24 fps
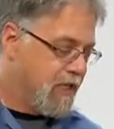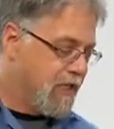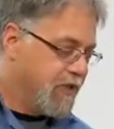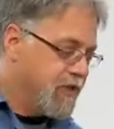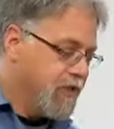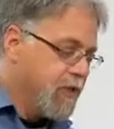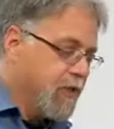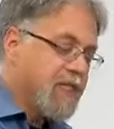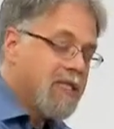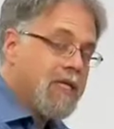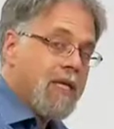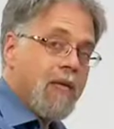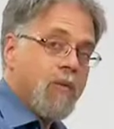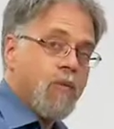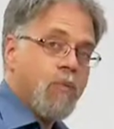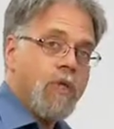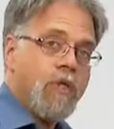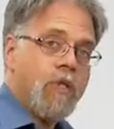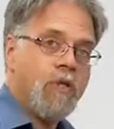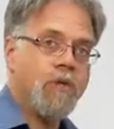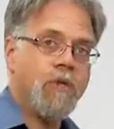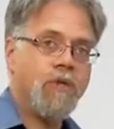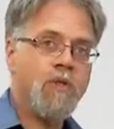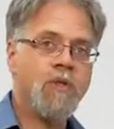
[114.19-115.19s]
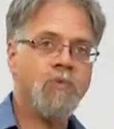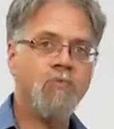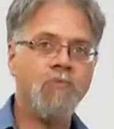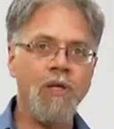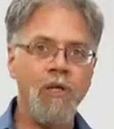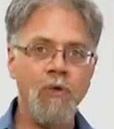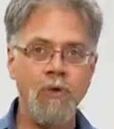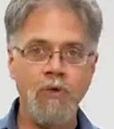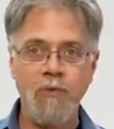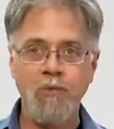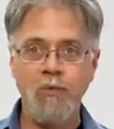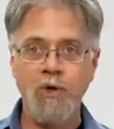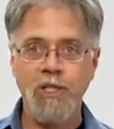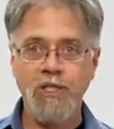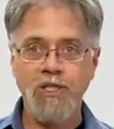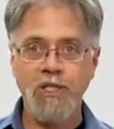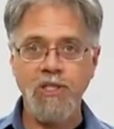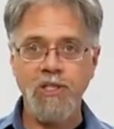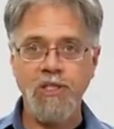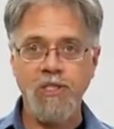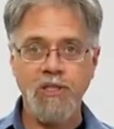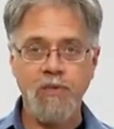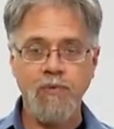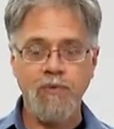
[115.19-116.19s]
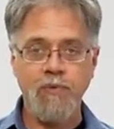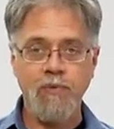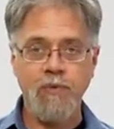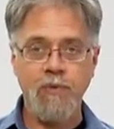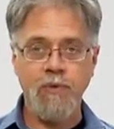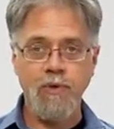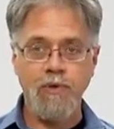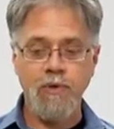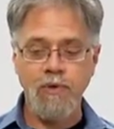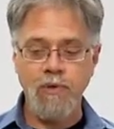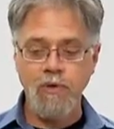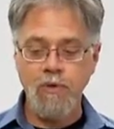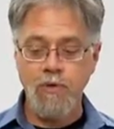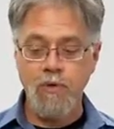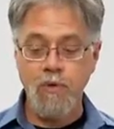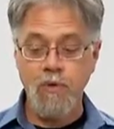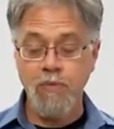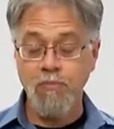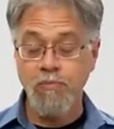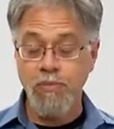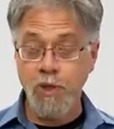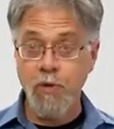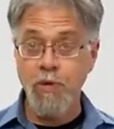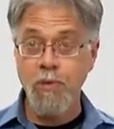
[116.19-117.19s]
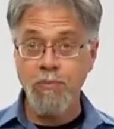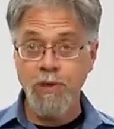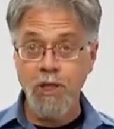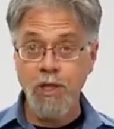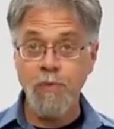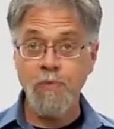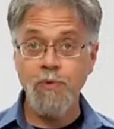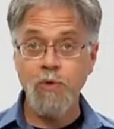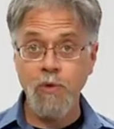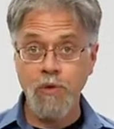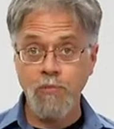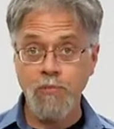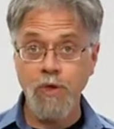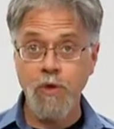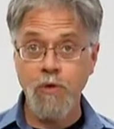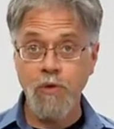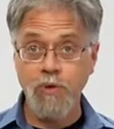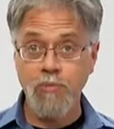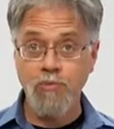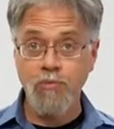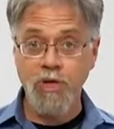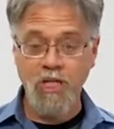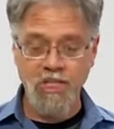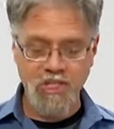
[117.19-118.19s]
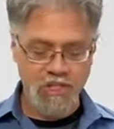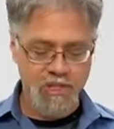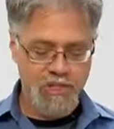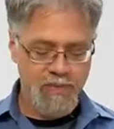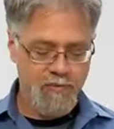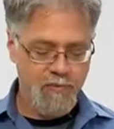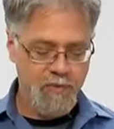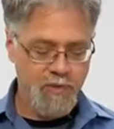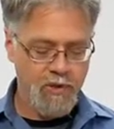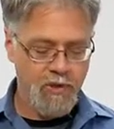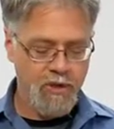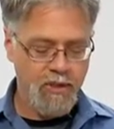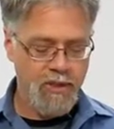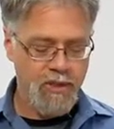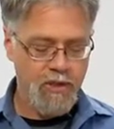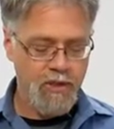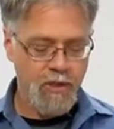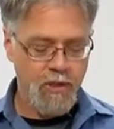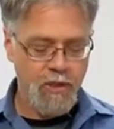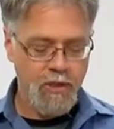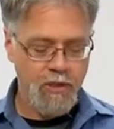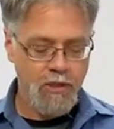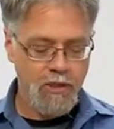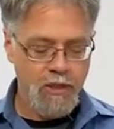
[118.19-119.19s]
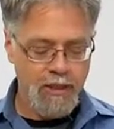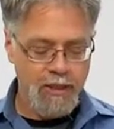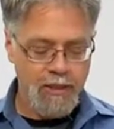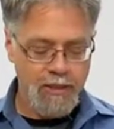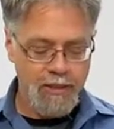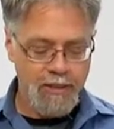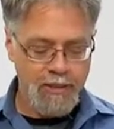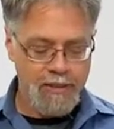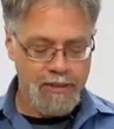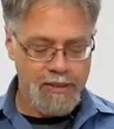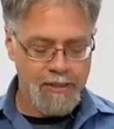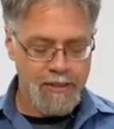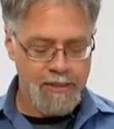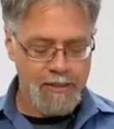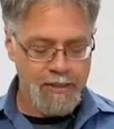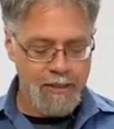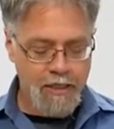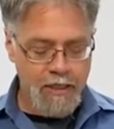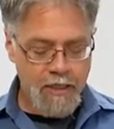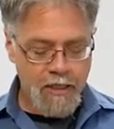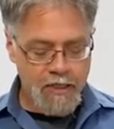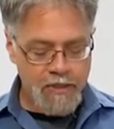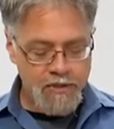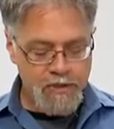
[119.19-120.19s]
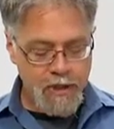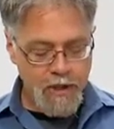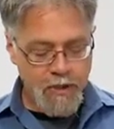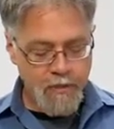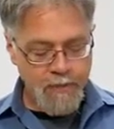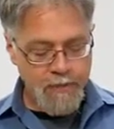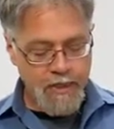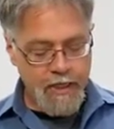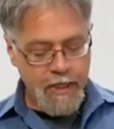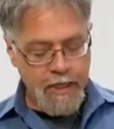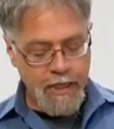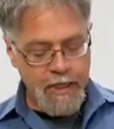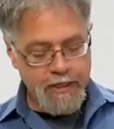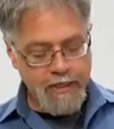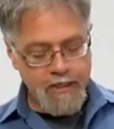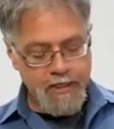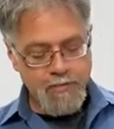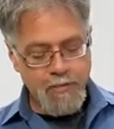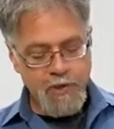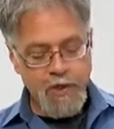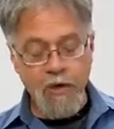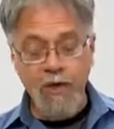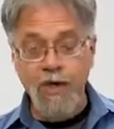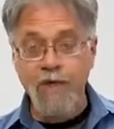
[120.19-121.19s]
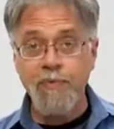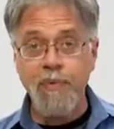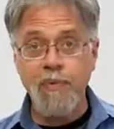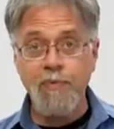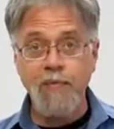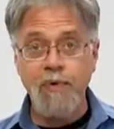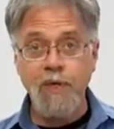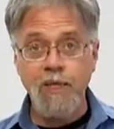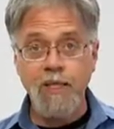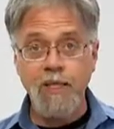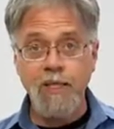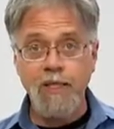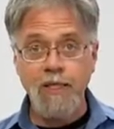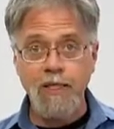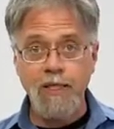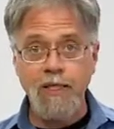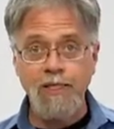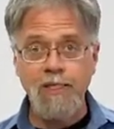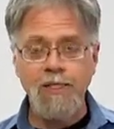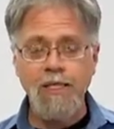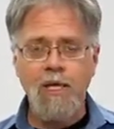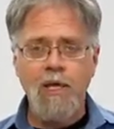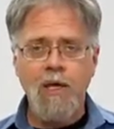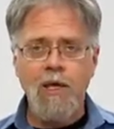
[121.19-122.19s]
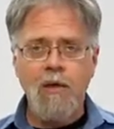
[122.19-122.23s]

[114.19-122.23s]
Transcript: So instead we use blower brushes or blower bulbs or blower brushes for cleaning our lenses. So I can just blow off the front of the lens.